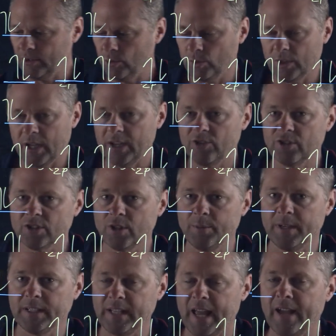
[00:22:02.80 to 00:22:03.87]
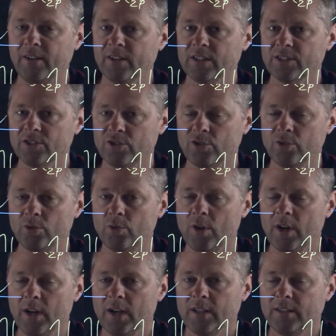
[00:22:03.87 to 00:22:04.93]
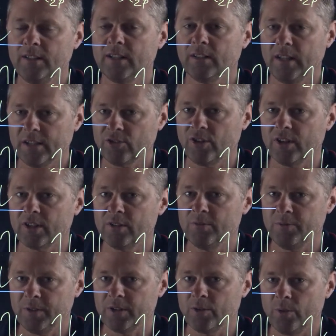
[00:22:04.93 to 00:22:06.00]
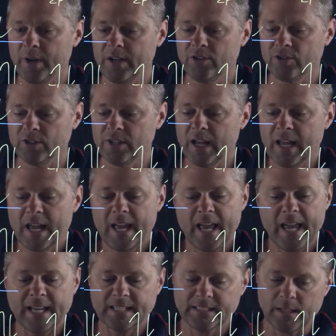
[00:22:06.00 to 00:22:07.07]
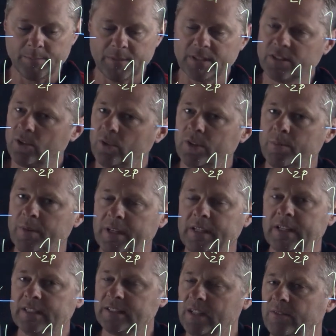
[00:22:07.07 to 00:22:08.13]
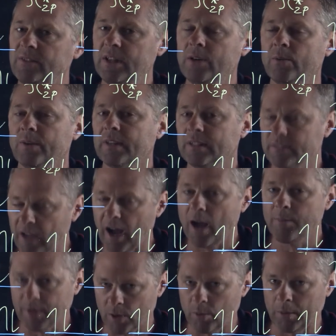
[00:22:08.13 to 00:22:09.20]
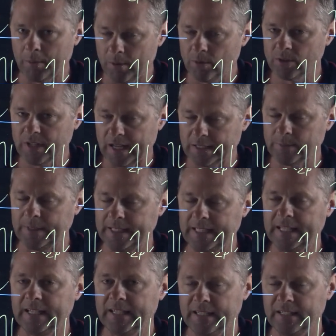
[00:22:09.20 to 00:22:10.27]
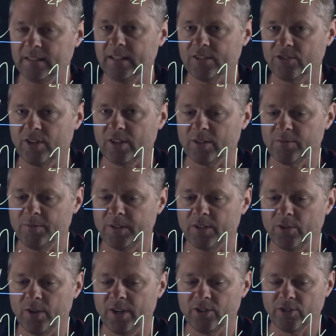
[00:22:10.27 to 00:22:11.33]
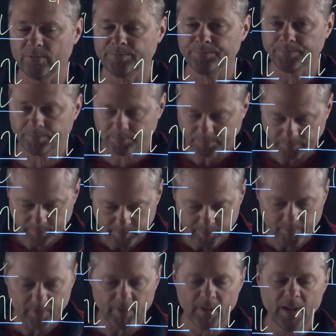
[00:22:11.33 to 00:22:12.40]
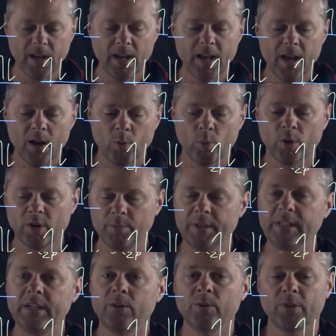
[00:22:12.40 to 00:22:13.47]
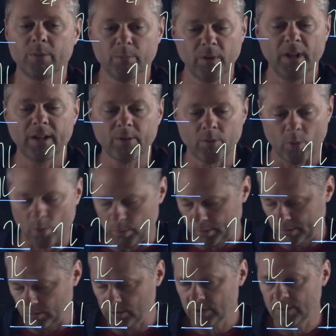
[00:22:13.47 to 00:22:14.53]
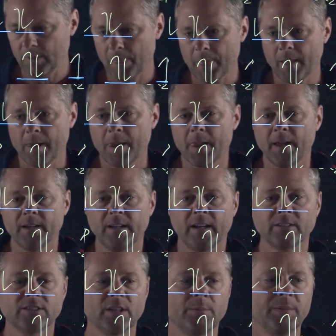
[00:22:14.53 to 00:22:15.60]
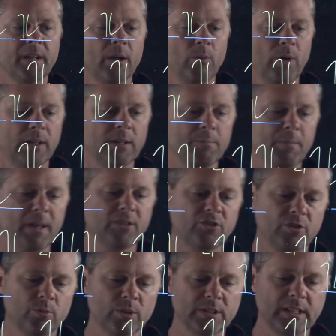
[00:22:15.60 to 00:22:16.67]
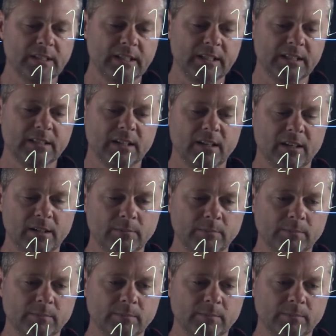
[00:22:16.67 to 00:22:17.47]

notation is going to be analogous to the electron configuration, except it's going to be, instead of dealing with atomic orbitals as we did in the electron configuration, we're going to be dealing with the molecular orbitals. Now, something I wanted to mention was that these, I